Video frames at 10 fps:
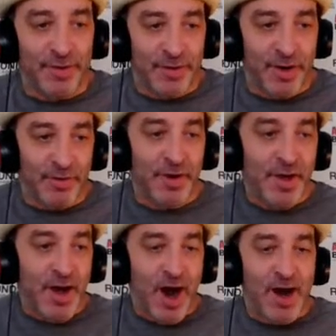I'm
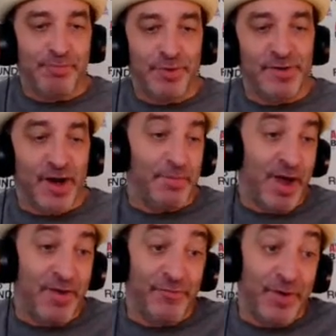
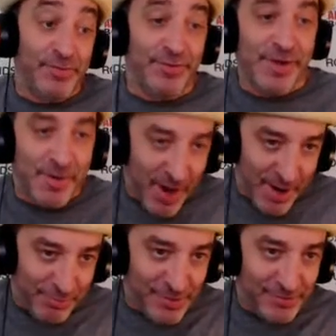not even from Toledo, but I
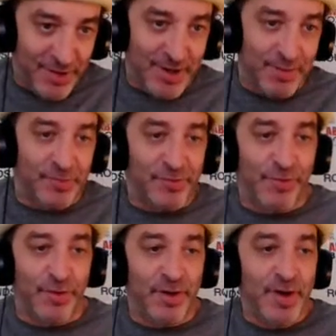appreciate, I'm
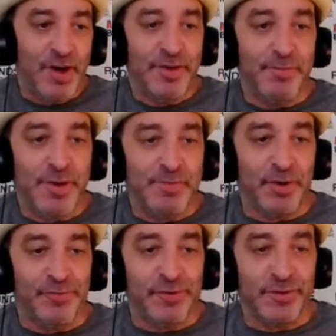sure the
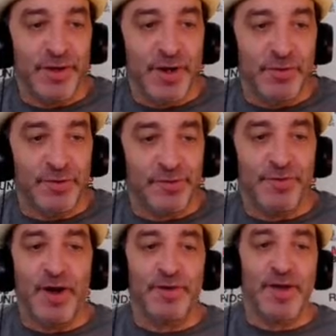people of Toledo and the
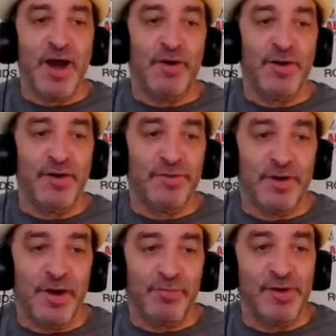surrounding areas
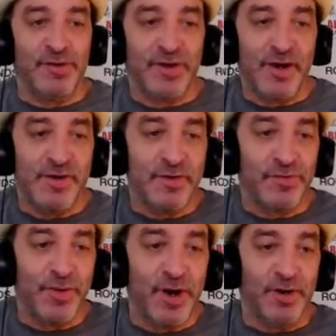appreciate it
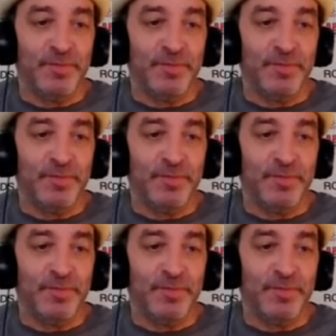as well.